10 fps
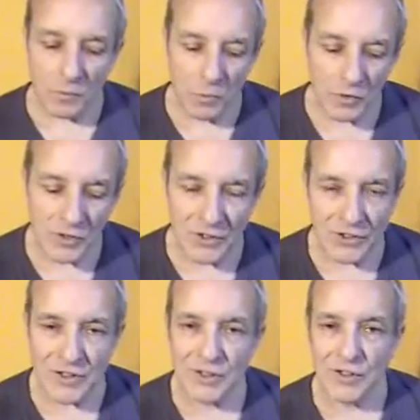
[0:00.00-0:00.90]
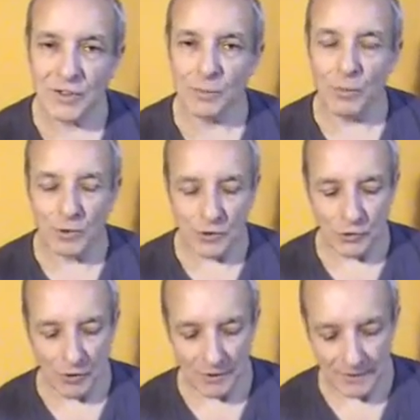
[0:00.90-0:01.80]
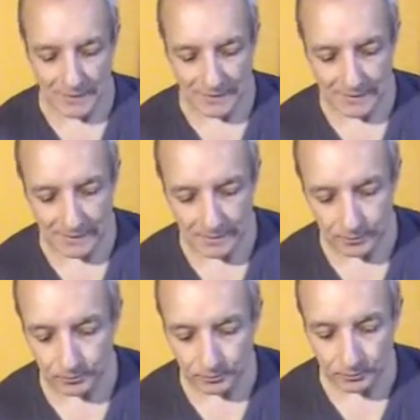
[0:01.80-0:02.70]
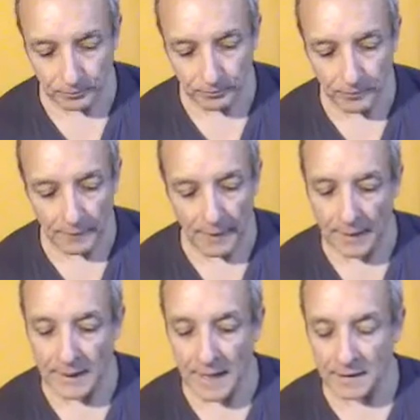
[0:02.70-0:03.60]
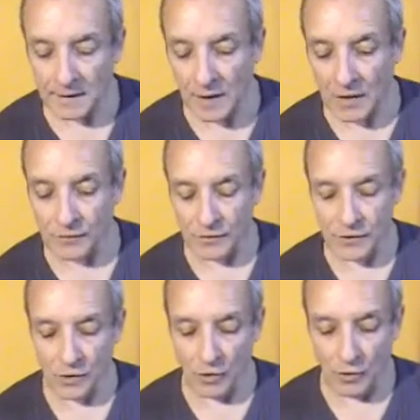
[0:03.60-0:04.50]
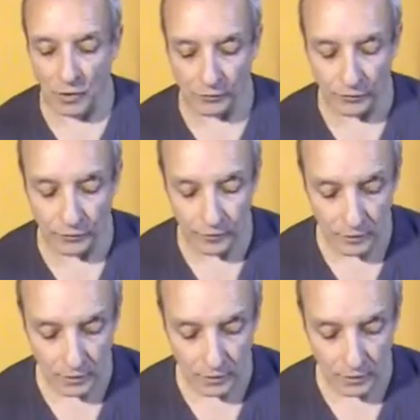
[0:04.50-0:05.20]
what's existent and what's non-existent again covers all of